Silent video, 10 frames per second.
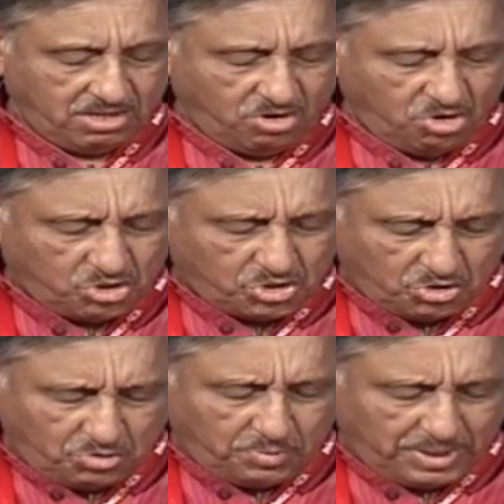Or
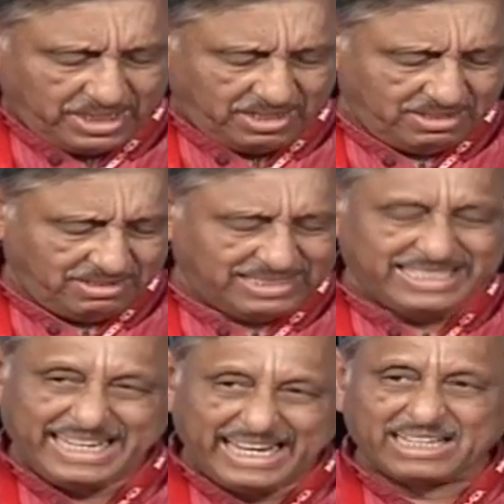should we
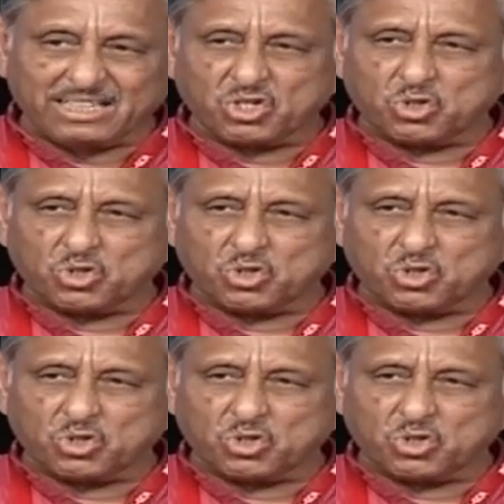take